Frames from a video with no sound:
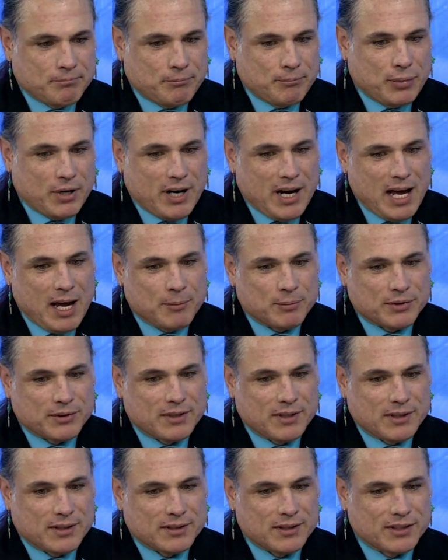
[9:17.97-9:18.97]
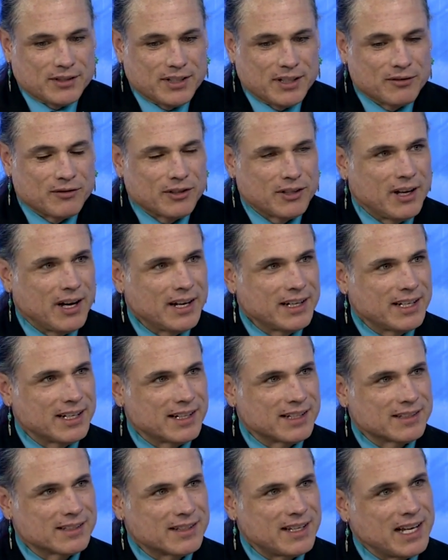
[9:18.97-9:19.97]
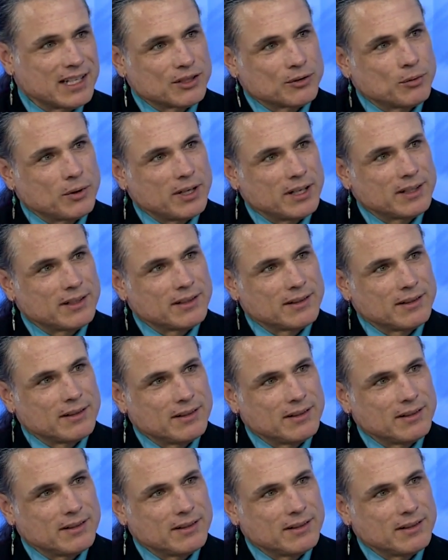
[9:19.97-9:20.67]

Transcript: the silver lining is that's what it